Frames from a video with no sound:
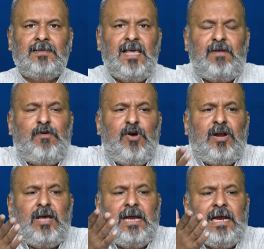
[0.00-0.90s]

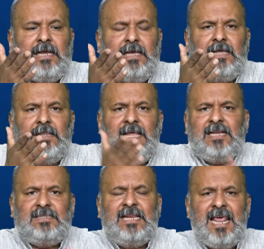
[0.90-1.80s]
Therefore, there
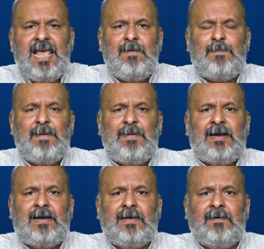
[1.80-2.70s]
is delay in payment.